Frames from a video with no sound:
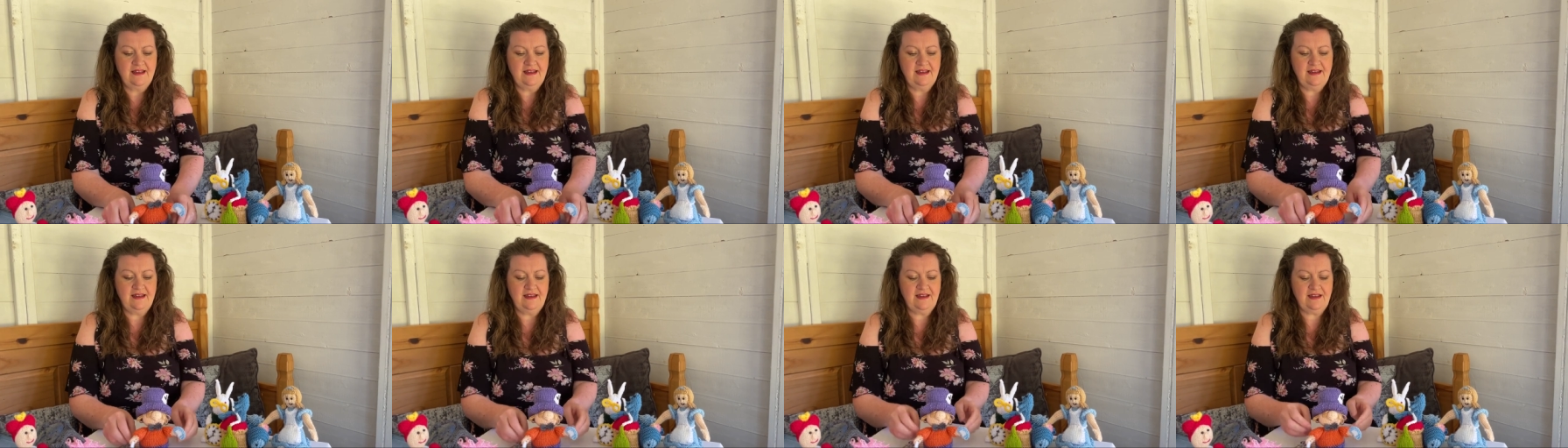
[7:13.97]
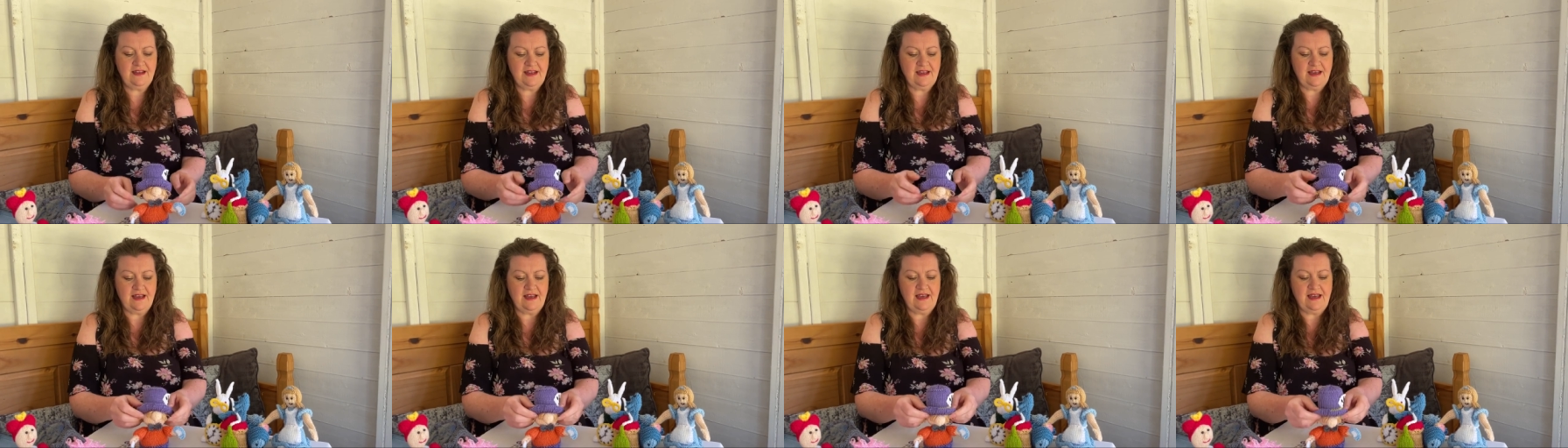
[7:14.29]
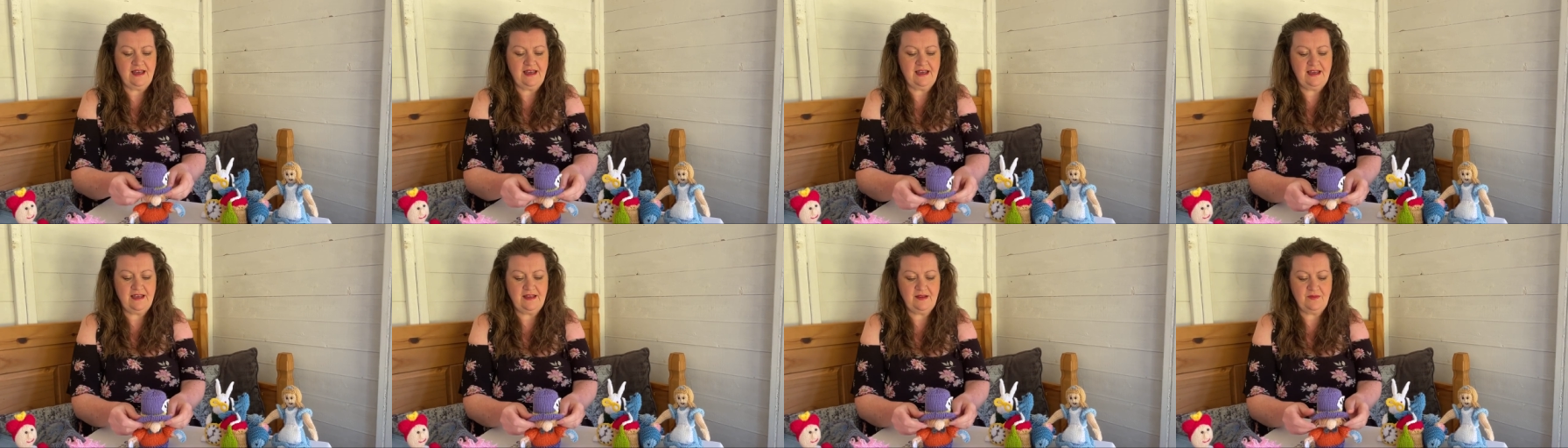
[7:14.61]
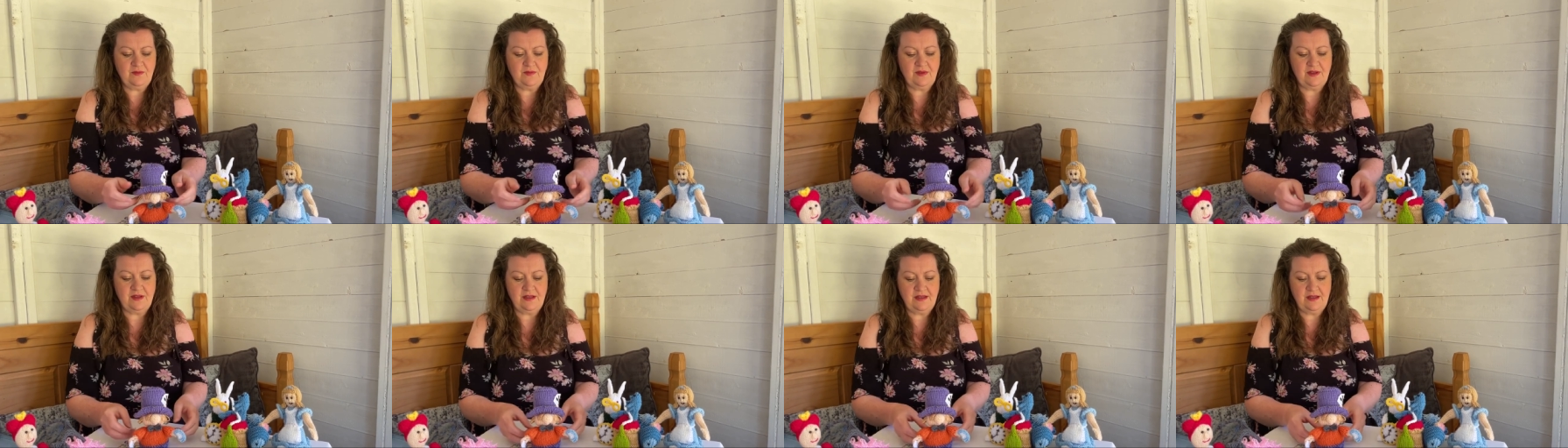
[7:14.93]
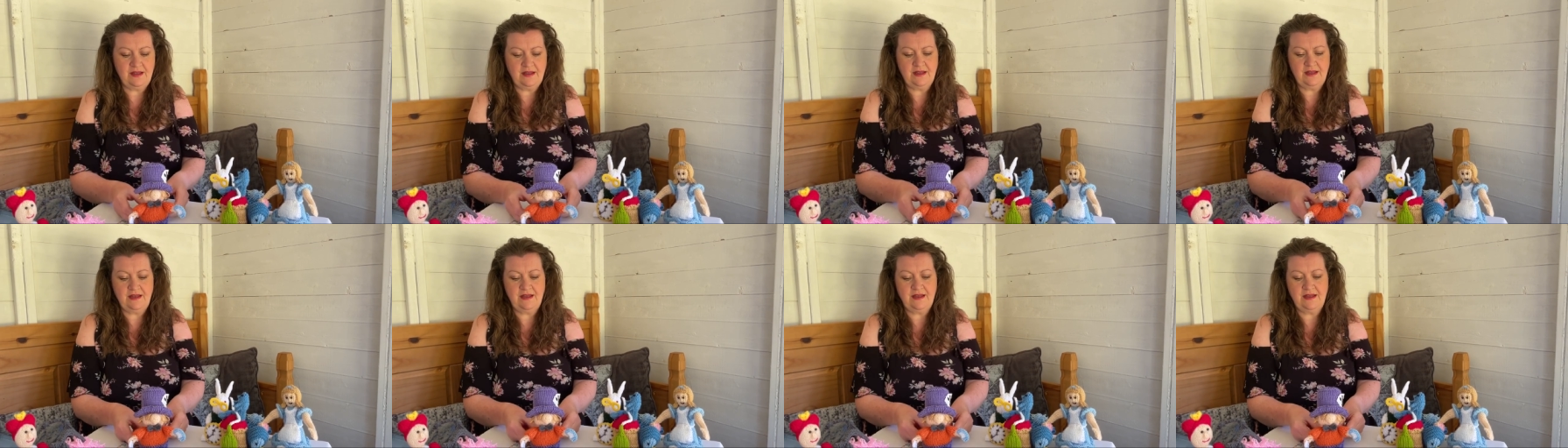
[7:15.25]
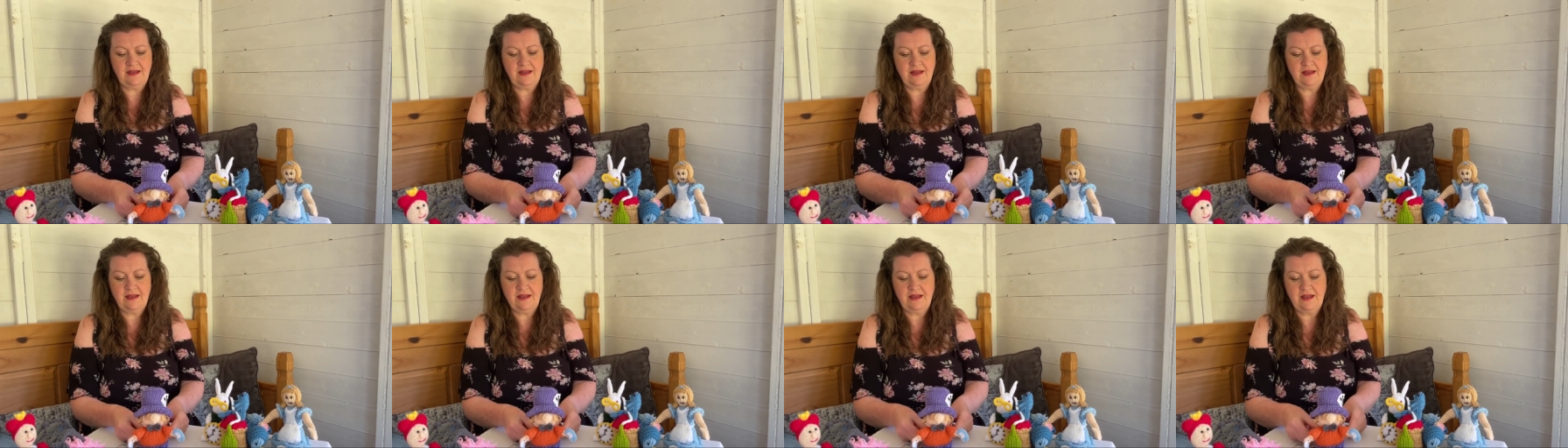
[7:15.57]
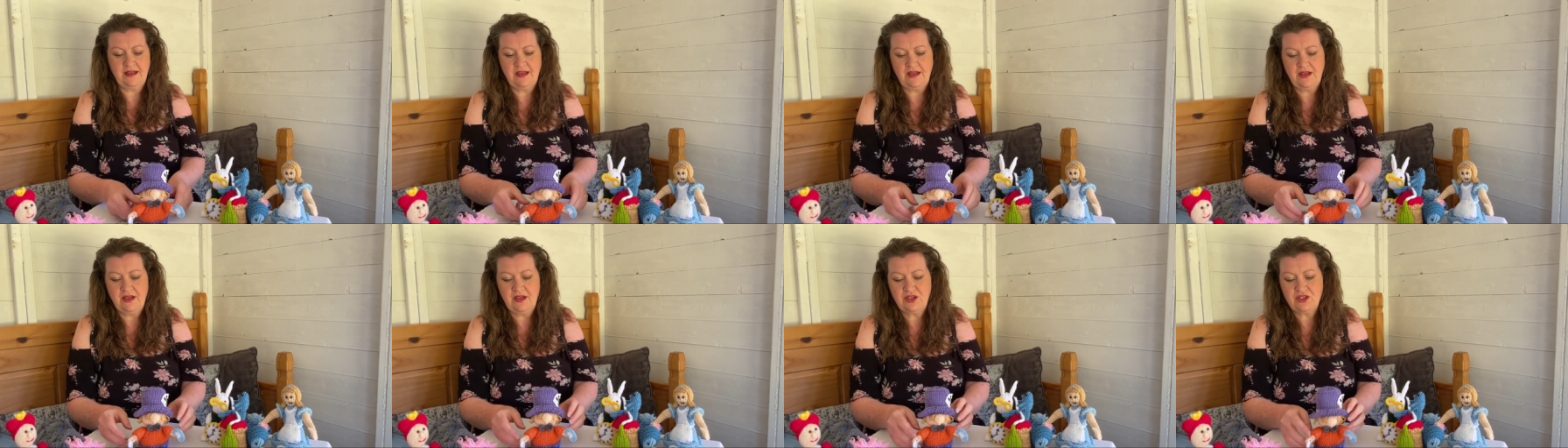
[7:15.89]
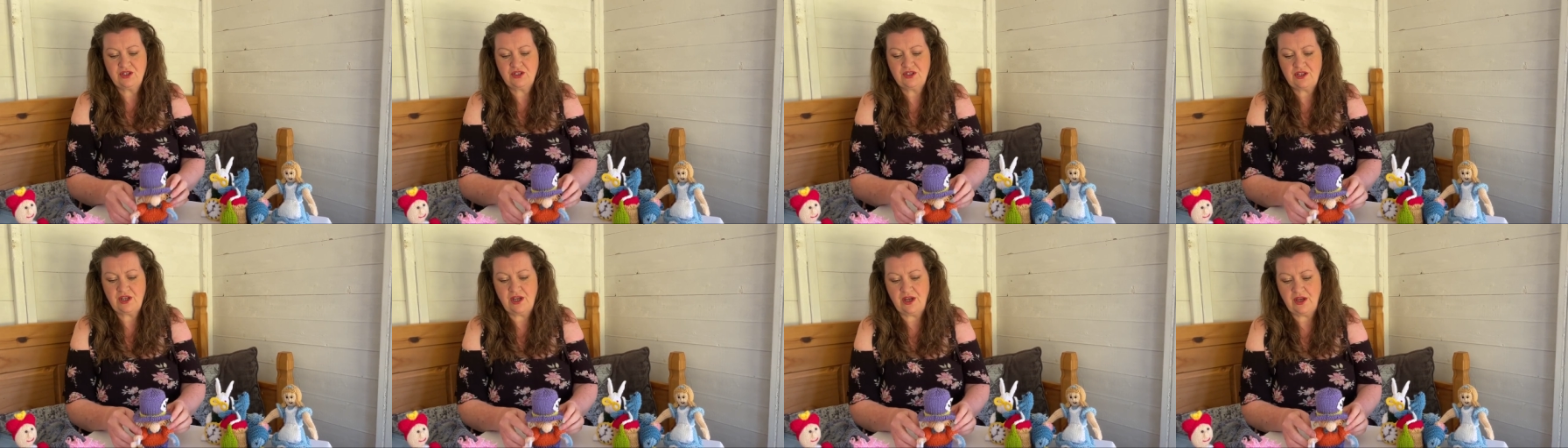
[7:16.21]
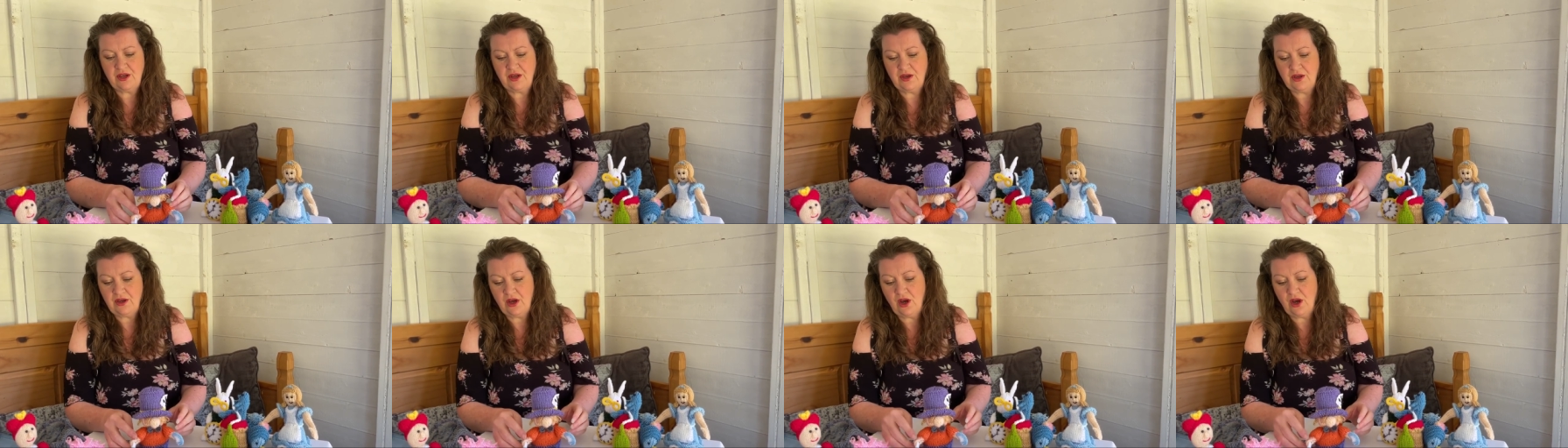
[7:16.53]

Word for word: look at him so